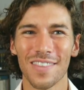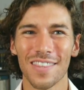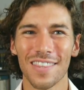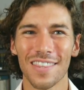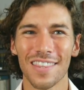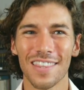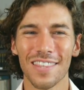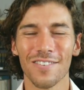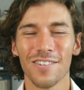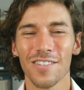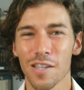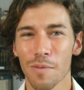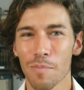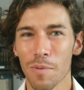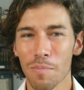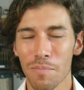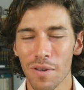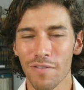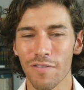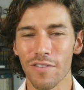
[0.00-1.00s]
there is some
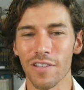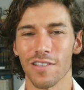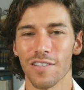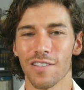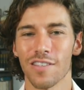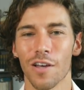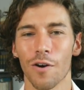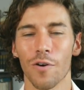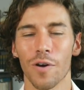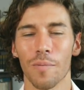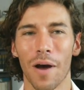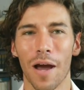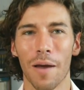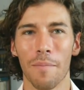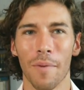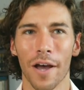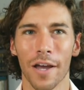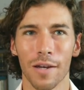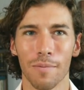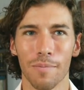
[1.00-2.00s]
ambivalence, though, in my
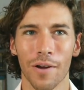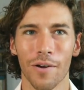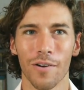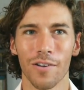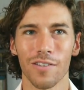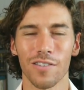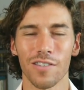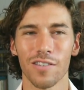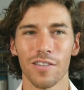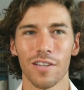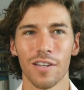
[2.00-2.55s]
mind, because